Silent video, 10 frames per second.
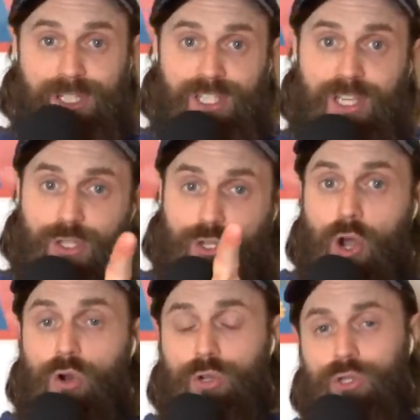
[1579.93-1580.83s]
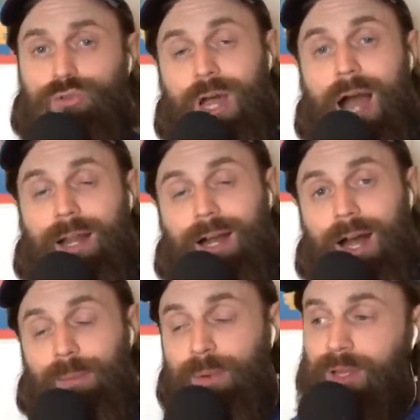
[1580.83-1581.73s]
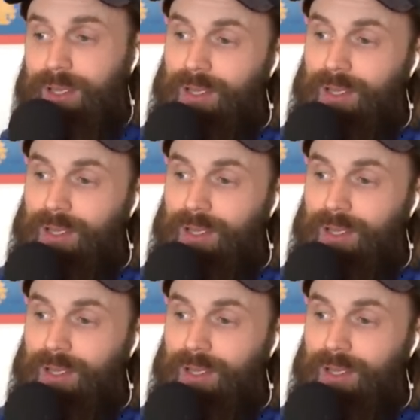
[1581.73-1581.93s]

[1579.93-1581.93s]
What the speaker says: chok.com.